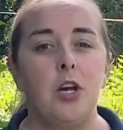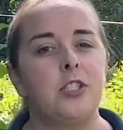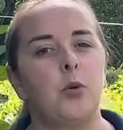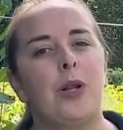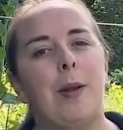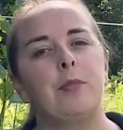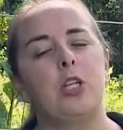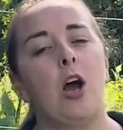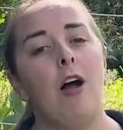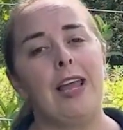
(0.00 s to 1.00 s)
So when I'm
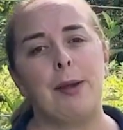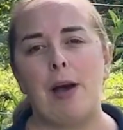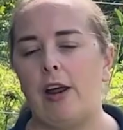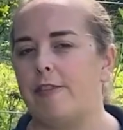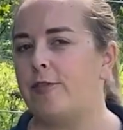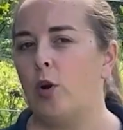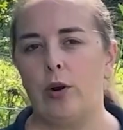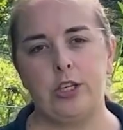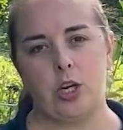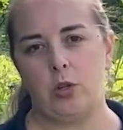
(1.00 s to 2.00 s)
talking about a
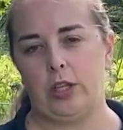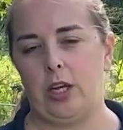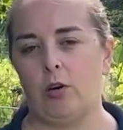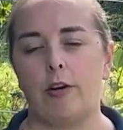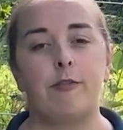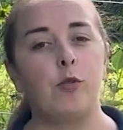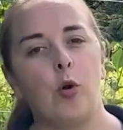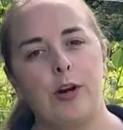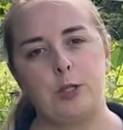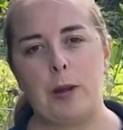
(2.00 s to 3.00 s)
forage only or a
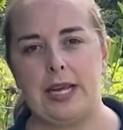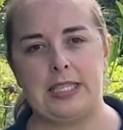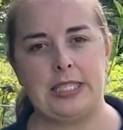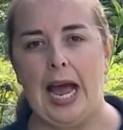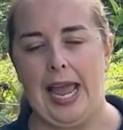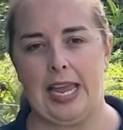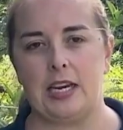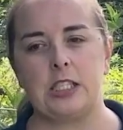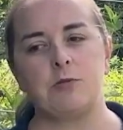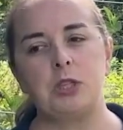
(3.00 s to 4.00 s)
forage-based diet,
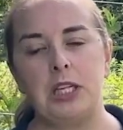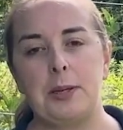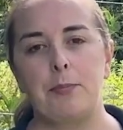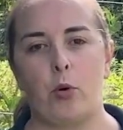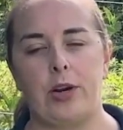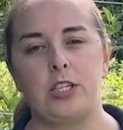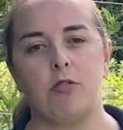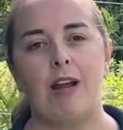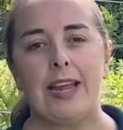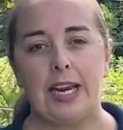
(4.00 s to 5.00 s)
it's really important
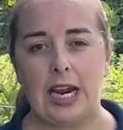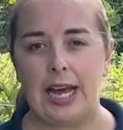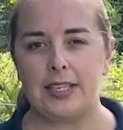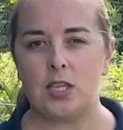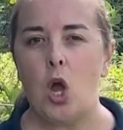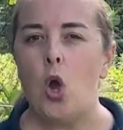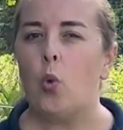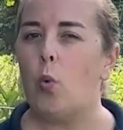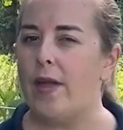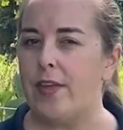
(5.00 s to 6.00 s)
to recognize
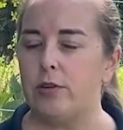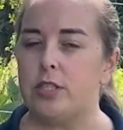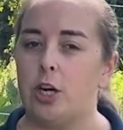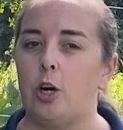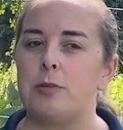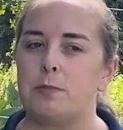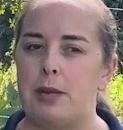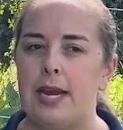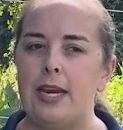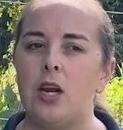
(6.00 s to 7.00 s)
what those terms
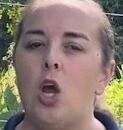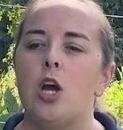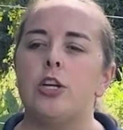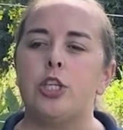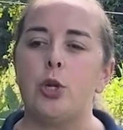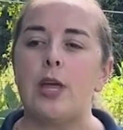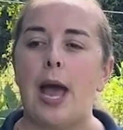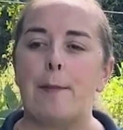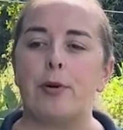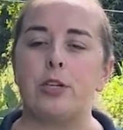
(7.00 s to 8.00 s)
mean to
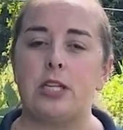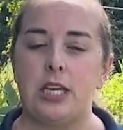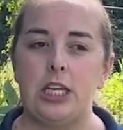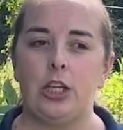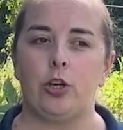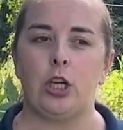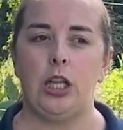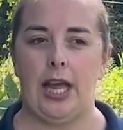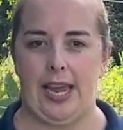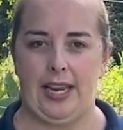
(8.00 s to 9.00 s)
that particular
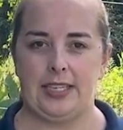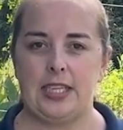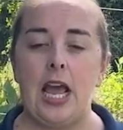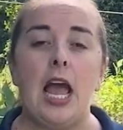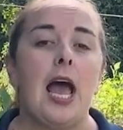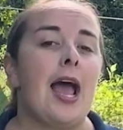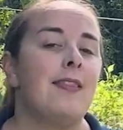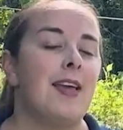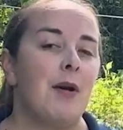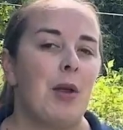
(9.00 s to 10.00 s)
client.
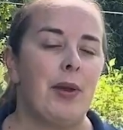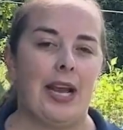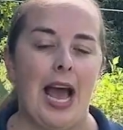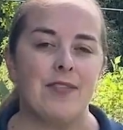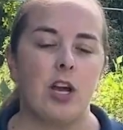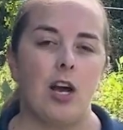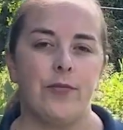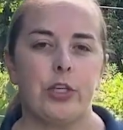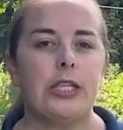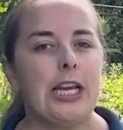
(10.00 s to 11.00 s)
And that way we can have a
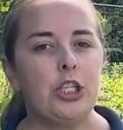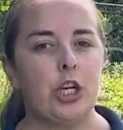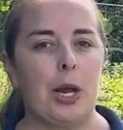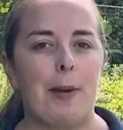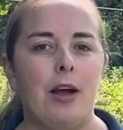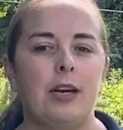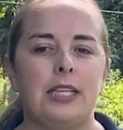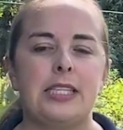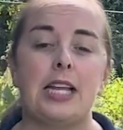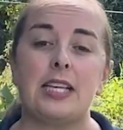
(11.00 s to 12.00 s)
conversation about
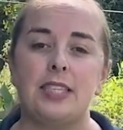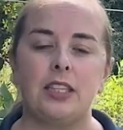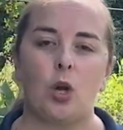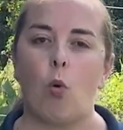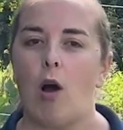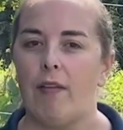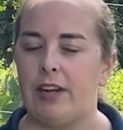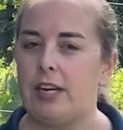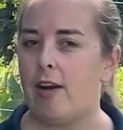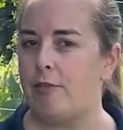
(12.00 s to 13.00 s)
assessing the
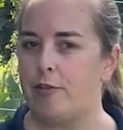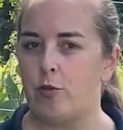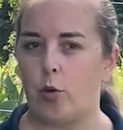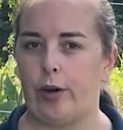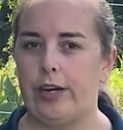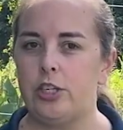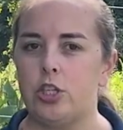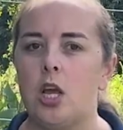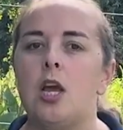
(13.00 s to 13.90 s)
quality of the forage,